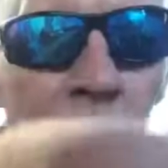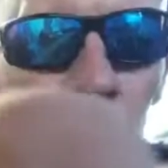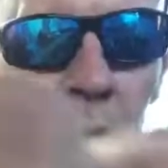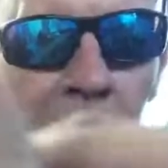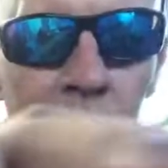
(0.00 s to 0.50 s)

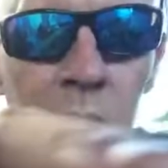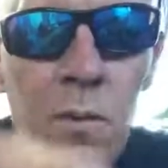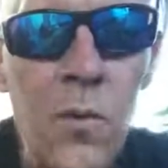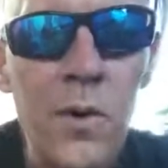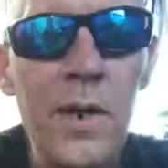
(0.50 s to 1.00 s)
battery
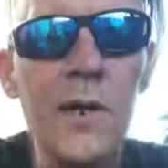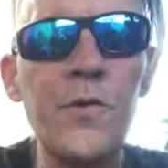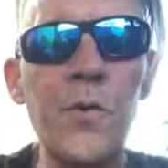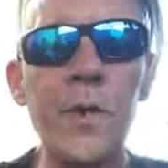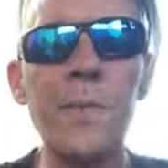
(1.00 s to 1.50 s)
warning at
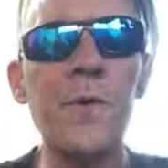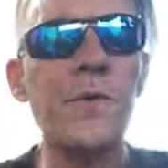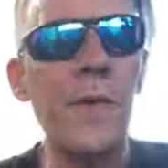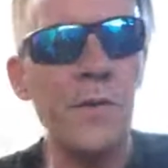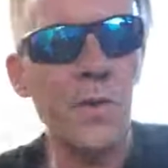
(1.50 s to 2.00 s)

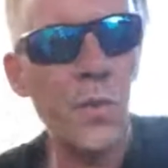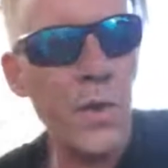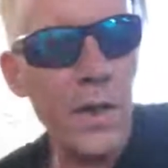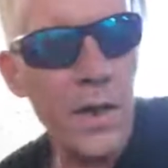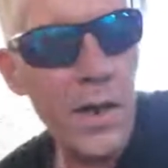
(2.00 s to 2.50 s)
20%, so we're
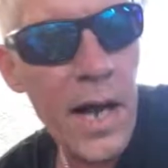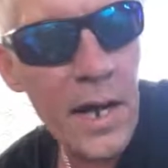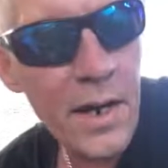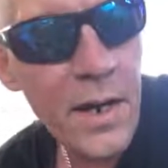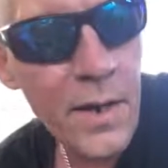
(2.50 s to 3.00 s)
going to get out
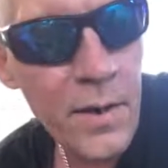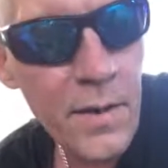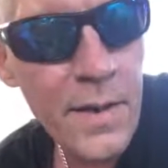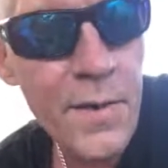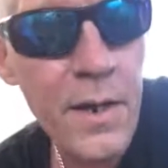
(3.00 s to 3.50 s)
of here
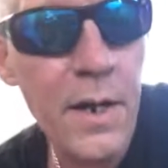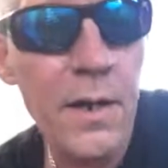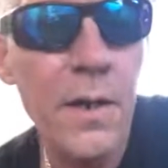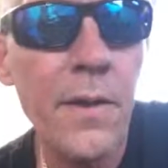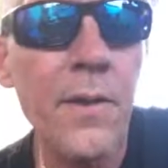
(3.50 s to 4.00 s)
unless I got
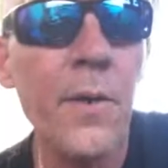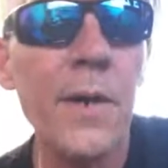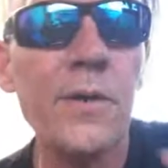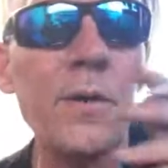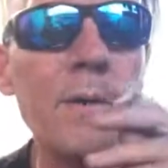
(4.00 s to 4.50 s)
another
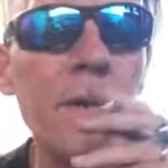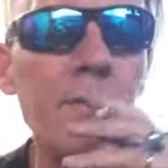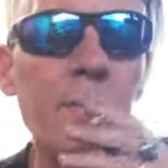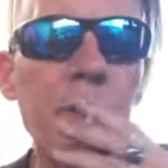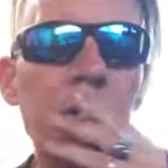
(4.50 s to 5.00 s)
question.
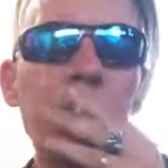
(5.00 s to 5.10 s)
Let's see.